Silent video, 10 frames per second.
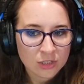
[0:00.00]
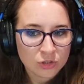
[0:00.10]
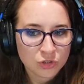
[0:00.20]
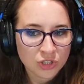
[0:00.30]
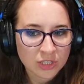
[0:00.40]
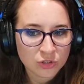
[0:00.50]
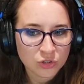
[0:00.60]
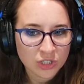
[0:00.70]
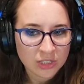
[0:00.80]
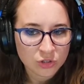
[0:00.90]

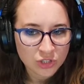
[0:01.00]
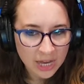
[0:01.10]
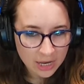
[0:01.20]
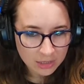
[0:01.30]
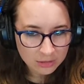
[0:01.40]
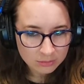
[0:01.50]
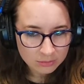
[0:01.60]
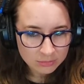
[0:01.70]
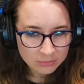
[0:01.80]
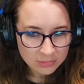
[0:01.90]
Shen
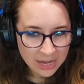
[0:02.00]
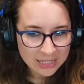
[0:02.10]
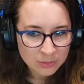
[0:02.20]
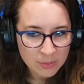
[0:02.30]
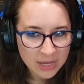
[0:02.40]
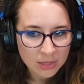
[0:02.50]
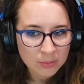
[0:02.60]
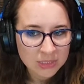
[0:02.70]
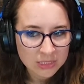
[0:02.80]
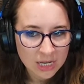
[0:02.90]
has made a
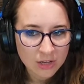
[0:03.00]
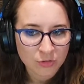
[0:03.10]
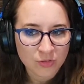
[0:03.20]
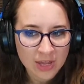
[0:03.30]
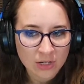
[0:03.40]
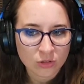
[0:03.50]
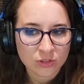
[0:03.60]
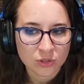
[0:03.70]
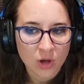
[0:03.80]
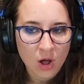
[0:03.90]
mistake
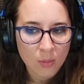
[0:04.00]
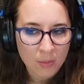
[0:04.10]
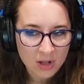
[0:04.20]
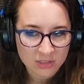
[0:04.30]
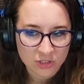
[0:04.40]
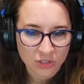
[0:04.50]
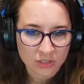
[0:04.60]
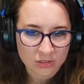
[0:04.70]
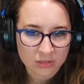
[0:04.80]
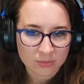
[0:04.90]
fatal to all
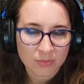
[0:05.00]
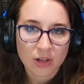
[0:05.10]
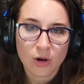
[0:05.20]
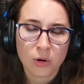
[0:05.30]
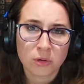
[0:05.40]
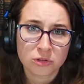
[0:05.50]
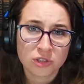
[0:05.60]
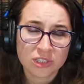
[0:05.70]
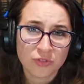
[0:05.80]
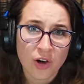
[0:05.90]
monsters. Oh,
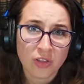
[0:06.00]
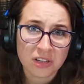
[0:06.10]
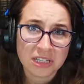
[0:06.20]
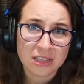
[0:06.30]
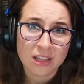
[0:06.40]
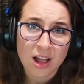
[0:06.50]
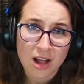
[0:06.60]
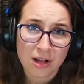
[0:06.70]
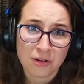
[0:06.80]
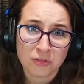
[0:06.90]
she's fallen in
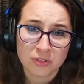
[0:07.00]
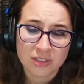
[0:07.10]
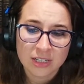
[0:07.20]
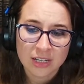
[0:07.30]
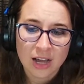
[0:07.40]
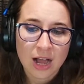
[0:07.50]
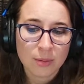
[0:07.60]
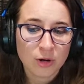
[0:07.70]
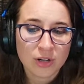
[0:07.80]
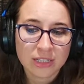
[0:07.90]
love.
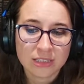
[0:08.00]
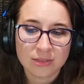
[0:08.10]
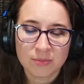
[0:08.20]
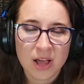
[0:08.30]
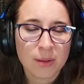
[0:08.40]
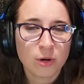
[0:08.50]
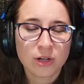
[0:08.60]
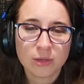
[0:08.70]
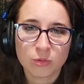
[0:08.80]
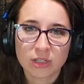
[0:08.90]
I'm
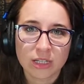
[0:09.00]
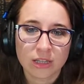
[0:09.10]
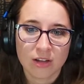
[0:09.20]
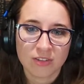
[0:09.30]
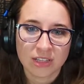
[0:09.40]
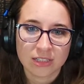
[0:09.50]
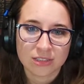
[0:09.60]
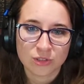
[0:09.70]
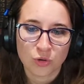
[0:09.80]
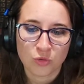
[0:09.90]
already really loving
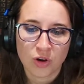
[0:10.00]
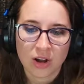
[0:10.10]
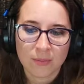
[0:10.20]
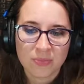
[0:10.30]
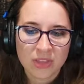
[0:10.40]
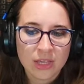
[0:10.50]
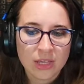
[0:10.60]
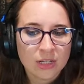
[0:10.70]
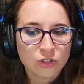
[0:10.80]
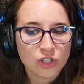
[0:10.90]
this so far.
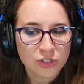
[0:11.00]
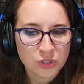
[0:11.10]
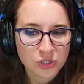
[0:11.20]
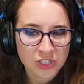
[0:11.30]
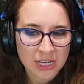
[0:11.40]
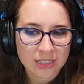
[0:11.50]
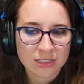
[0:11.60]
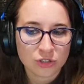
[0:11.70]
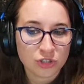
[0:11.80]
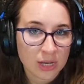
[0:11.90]
Shen
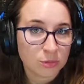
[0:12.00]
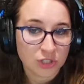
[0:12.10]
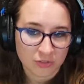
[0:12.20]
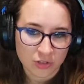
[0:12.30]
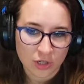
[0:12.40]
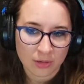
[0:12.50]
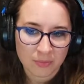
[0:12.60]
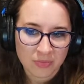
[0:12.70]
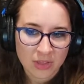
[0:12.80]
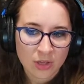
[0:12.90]
is a shapeshifter
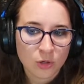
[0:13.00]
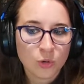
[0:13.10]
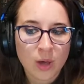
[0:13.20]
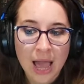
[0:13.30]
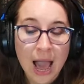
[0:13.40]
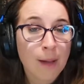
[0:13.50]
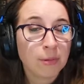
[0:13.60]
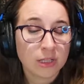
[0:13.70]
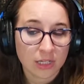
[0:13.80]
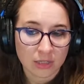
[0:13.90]
who
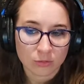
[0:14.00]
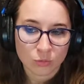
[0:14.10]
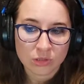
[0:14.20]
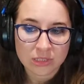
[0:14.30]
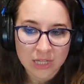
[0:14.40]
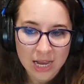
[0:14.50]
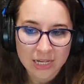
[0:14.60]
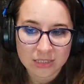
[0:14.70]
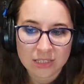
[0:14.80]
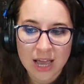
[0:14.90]
happily
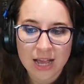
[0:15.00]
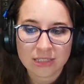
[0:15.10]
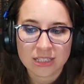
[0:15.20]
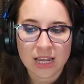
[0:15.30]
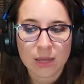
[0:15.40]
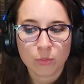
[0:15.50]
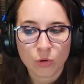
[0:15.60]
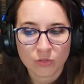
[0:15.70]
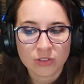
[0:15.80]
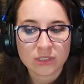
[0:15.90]
resides as an
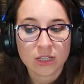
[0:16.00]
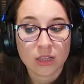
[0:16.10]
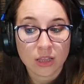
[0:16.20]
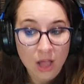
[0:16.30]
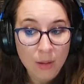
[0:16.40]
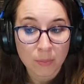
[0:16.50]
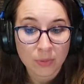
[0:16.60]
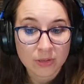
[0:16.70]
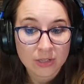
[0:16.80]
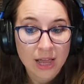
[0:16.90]
amorphous lump
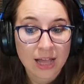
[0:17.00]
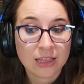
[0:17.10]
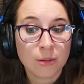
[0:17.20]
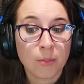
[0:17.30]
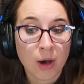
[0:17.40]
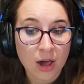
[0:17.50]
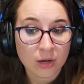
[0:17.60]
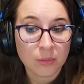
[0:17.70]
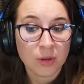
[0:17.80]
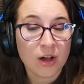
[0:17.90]
at the
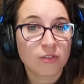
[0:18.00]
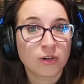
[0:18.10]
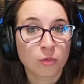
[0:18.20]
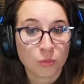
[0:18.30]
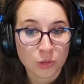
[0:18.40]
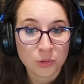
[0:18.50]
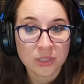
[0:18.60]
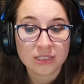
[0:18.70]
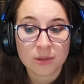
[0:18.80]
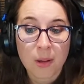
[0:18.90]
bottom of a
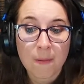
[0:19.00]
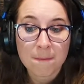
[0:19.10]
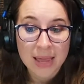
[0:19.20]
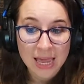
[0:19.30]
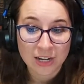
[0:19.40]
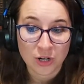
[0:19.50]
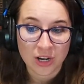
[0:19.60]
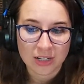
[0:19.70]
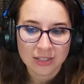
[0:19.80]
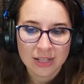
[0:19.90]
ruined
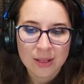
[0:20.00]
manor.